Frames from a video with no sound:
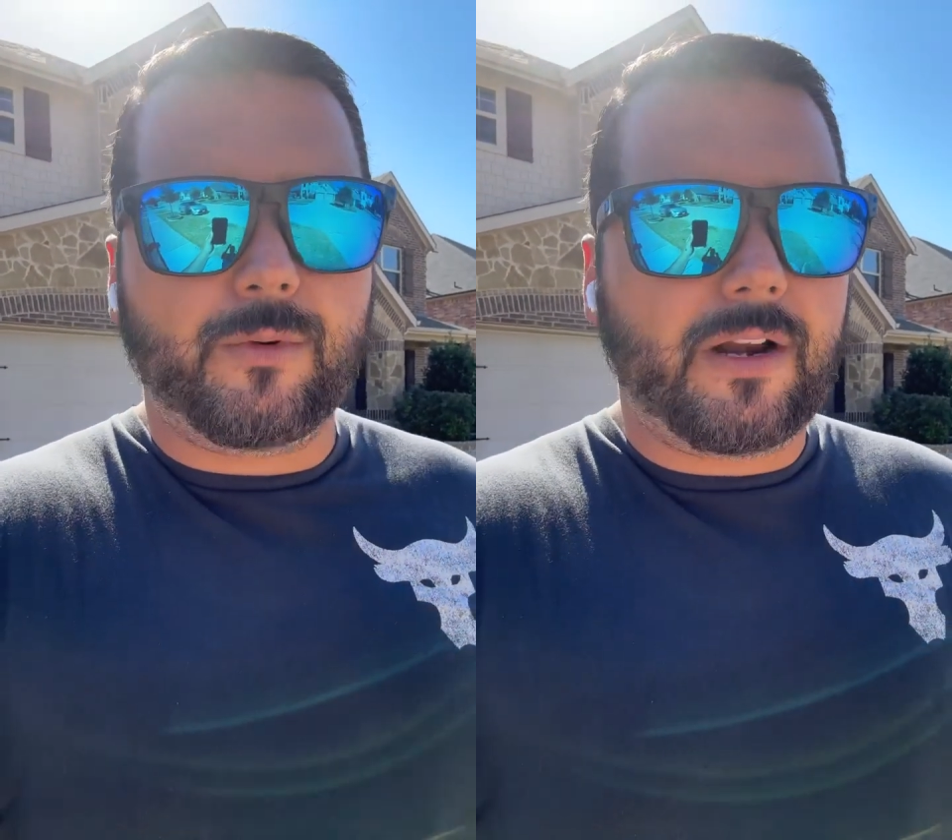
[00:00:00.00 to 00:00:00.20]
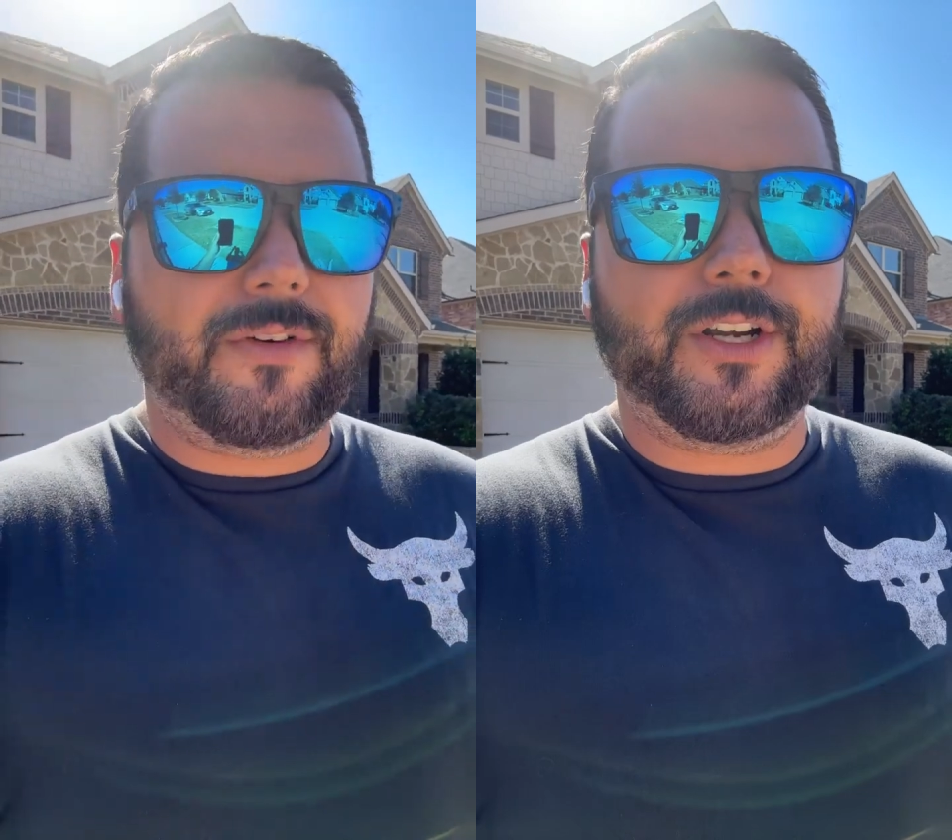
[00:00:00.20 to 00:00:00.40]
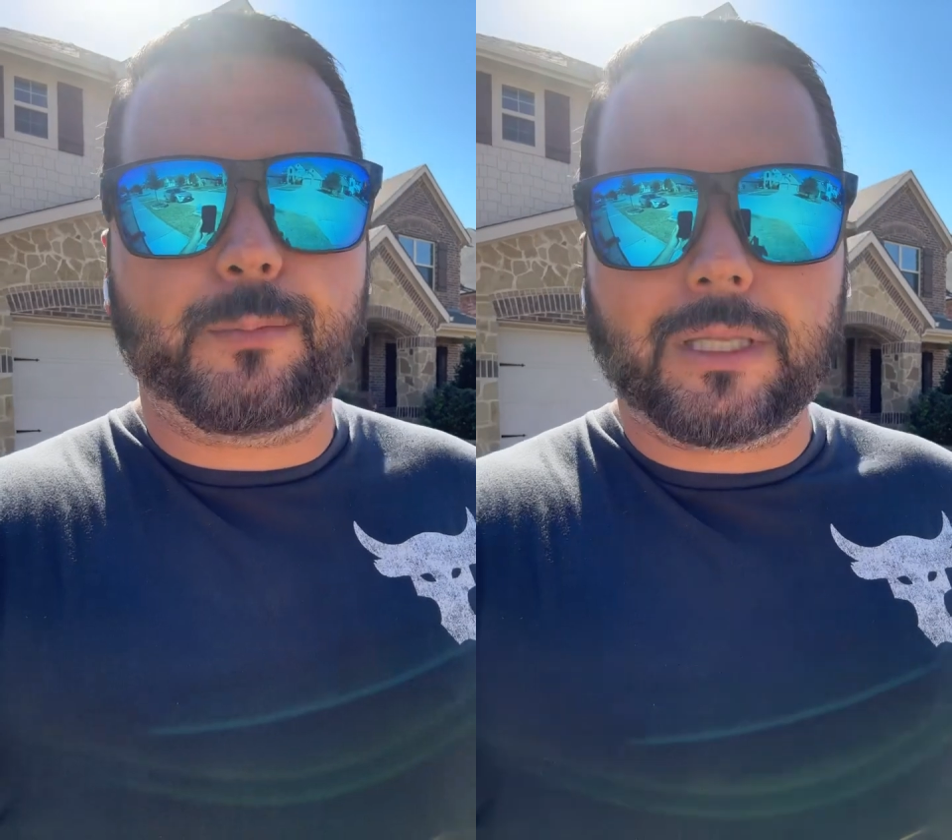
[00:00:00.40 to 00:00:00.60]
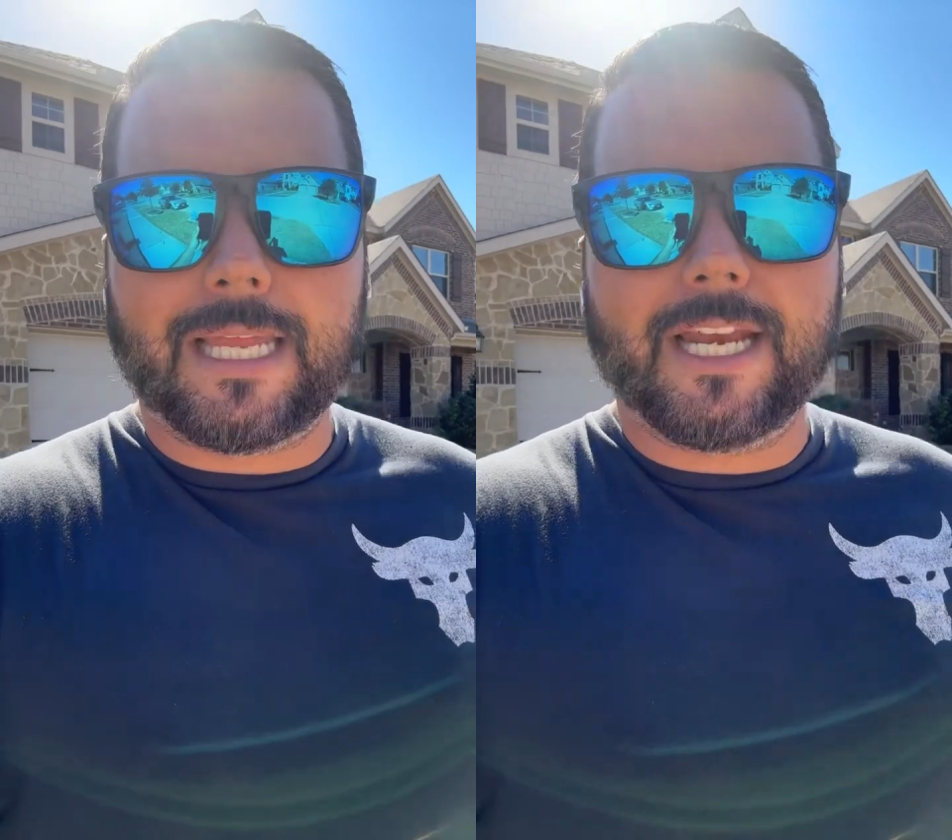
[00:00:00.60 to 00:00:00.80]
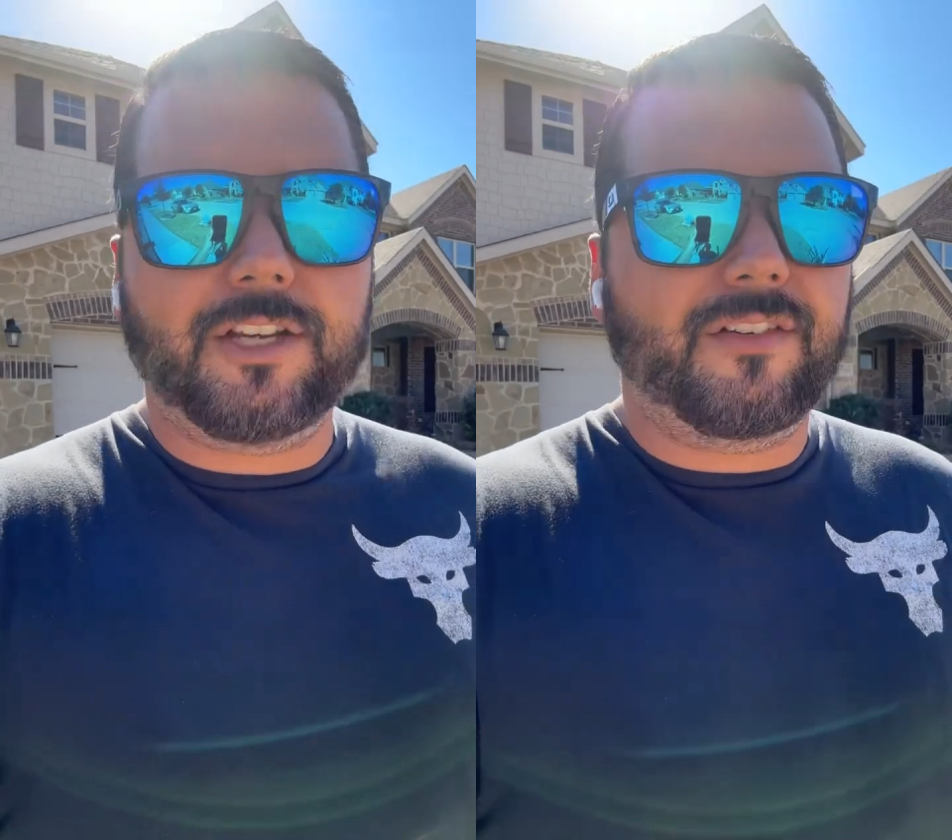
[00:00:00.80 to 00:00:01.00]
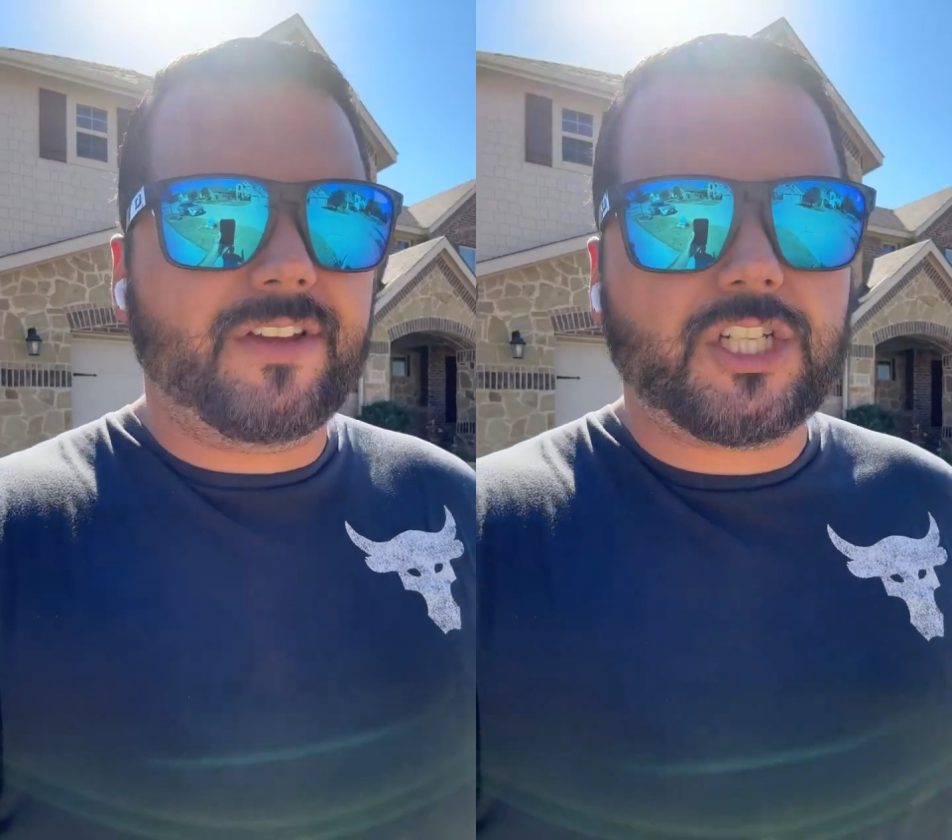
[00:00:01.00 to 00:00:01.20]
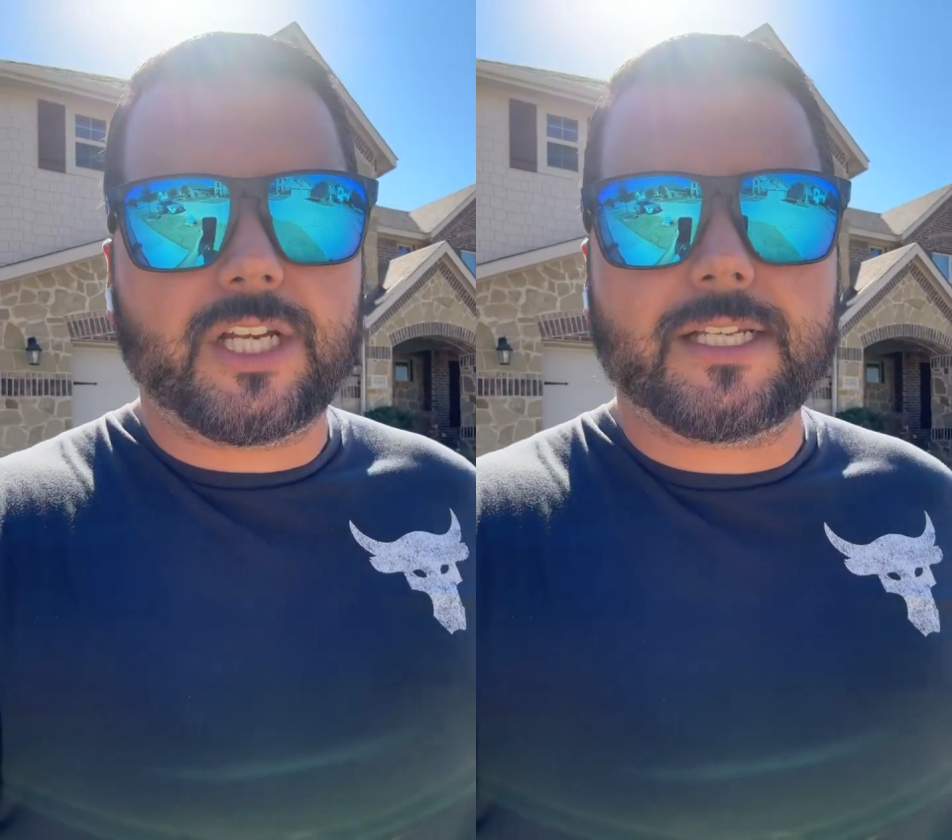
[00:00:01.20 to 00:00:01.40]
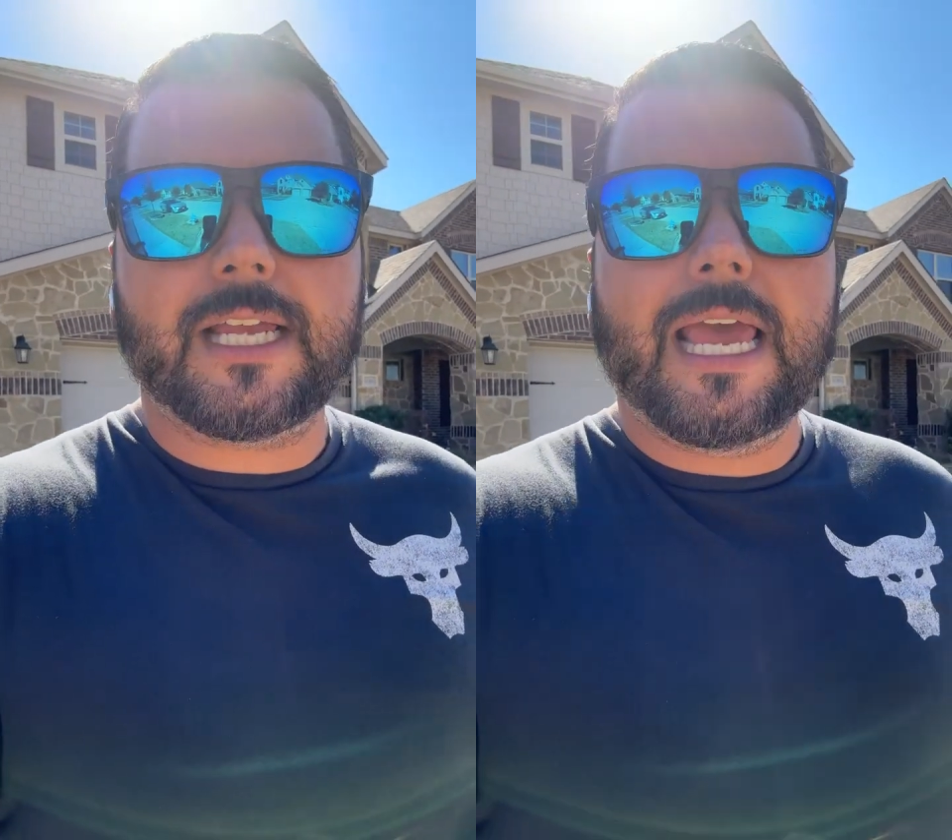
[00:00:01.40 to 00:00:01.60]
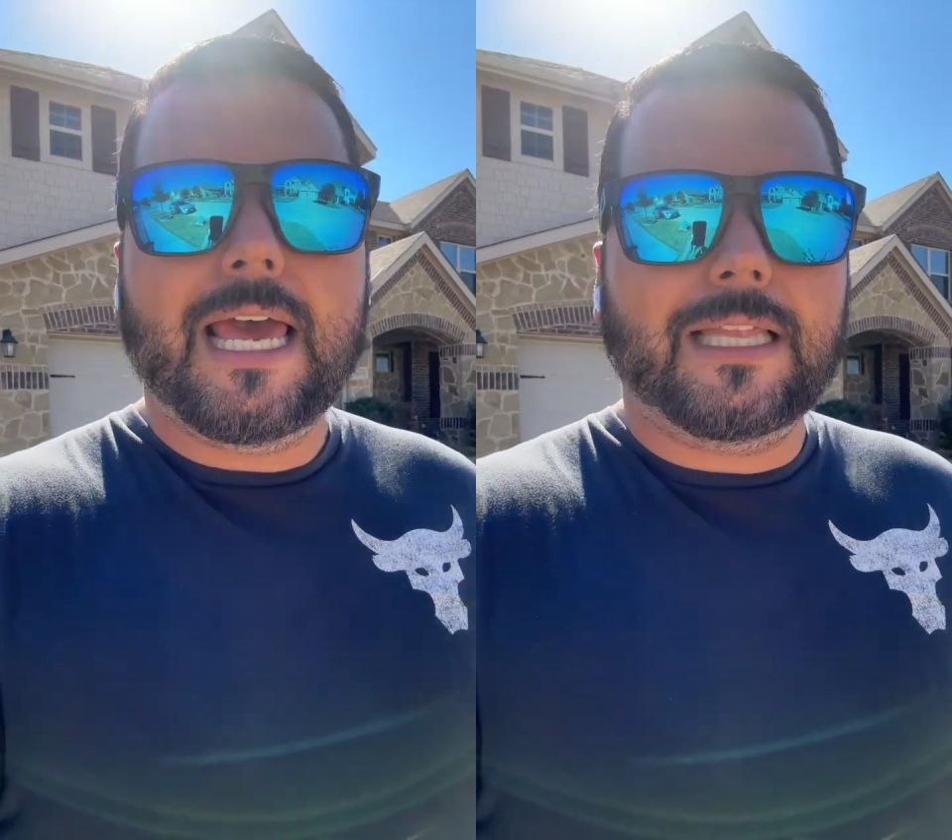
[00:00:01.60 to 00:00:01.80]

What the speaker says: whatever your plan and your vision is.